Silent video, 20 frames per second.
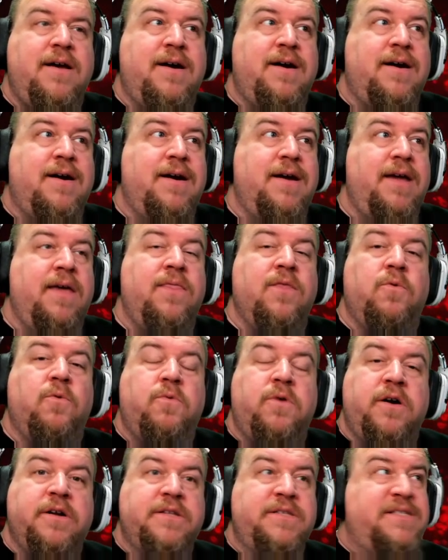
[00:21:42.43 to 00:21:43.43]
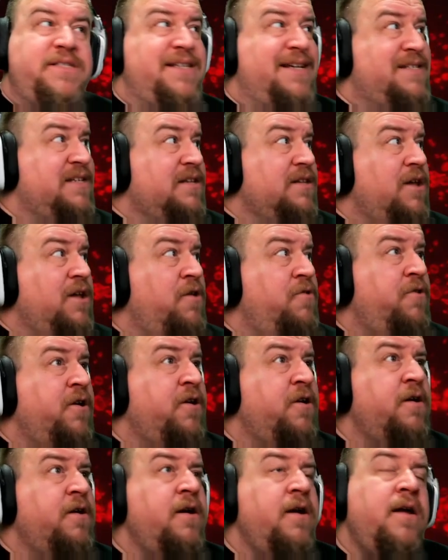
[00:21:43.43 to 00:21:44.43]
uh, in the woods as a
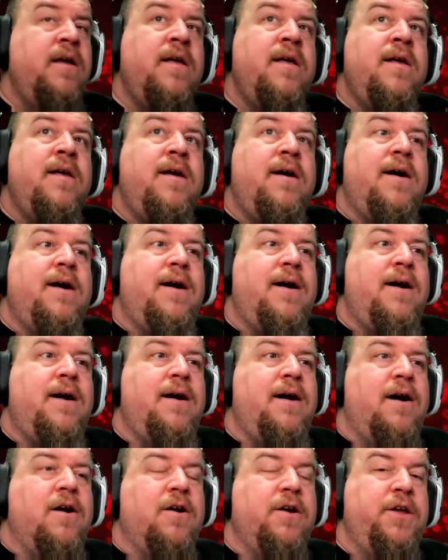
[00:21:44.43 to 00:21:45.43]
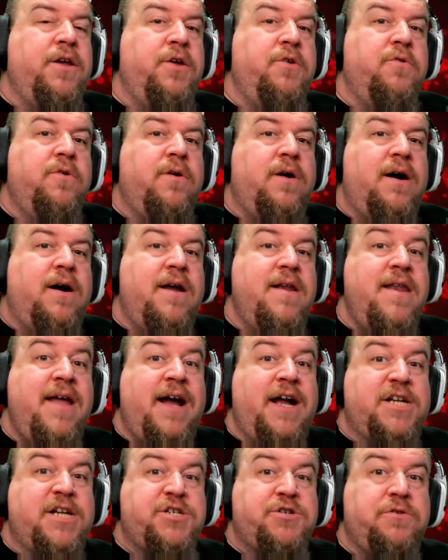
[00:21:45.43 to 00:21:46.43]
loner, uh, are you a
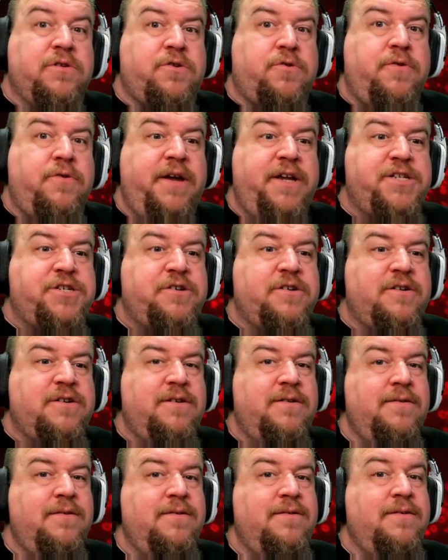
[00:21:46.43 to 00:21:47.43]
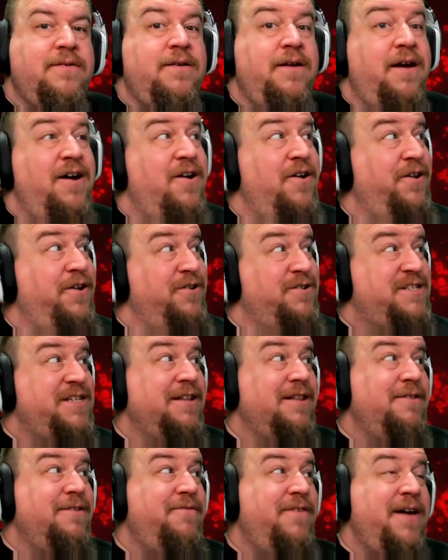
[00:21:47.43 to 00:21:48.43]
natural creature no, you're
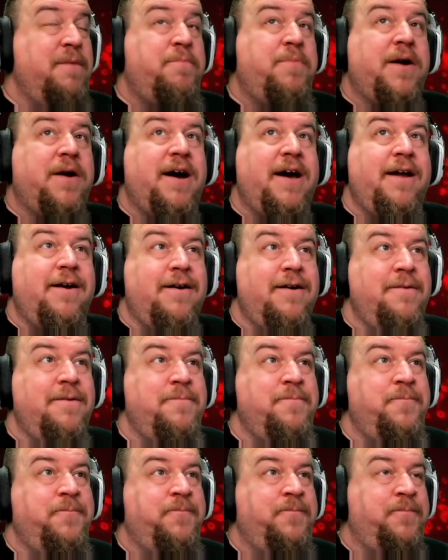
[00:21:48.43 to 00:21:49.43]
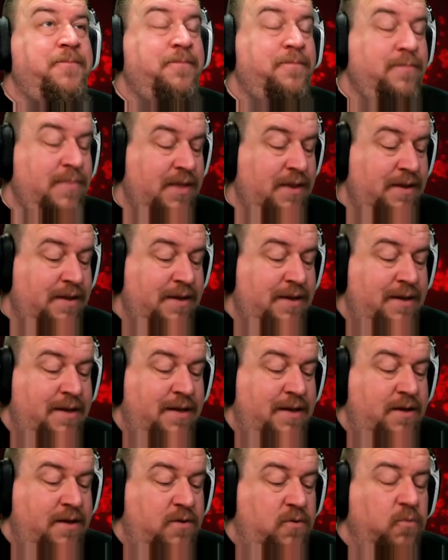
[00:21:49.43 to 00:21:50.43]
still a vampire.
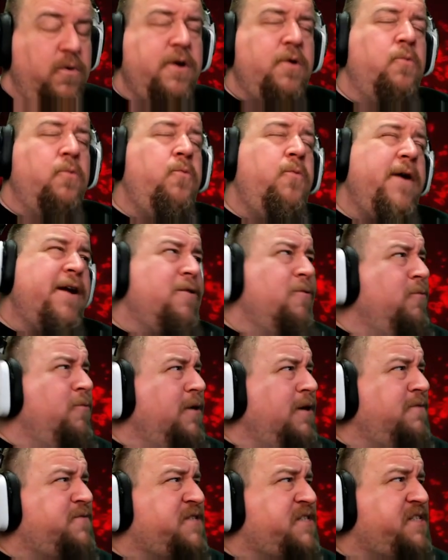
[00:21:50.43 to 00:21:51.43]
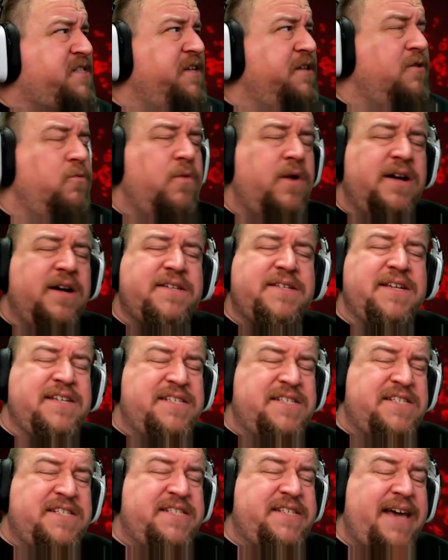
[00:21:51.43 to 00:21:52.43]
Would a werewolf still want
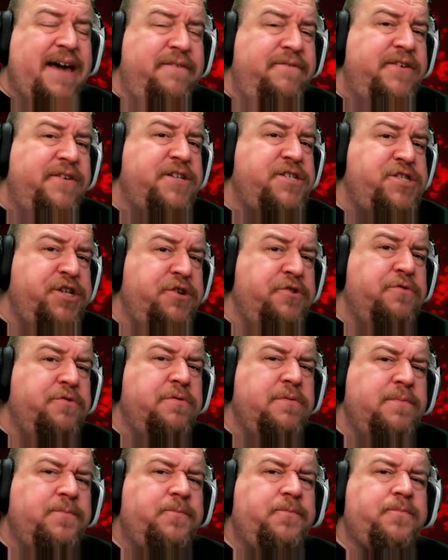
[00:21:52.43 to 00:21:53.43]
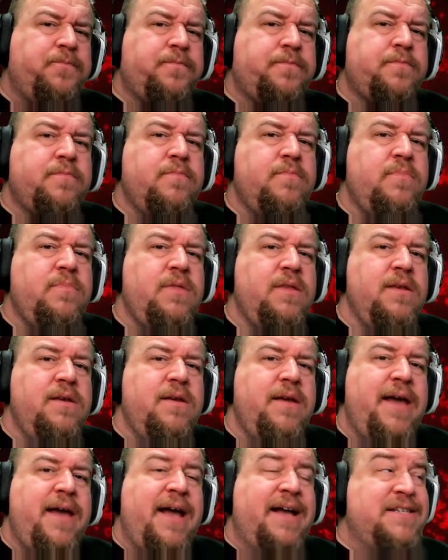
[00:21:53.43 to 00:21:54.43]
to savage you
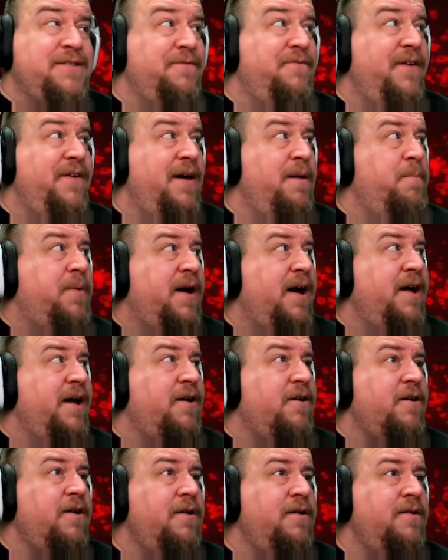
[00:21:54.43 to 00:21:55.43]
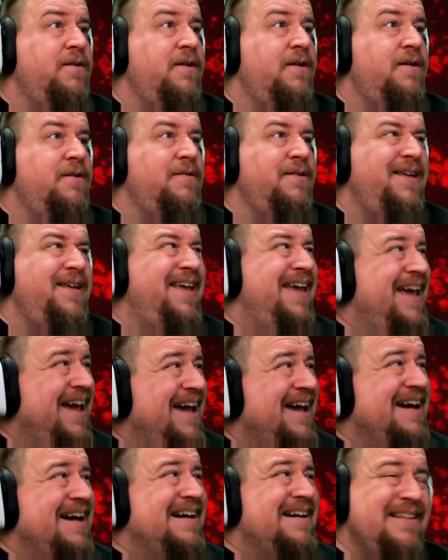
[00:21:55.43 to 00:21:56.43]
as a vampire?
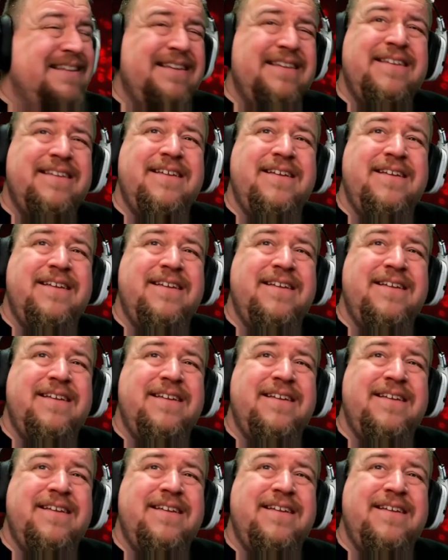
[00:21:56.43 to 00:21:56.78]
Yeah.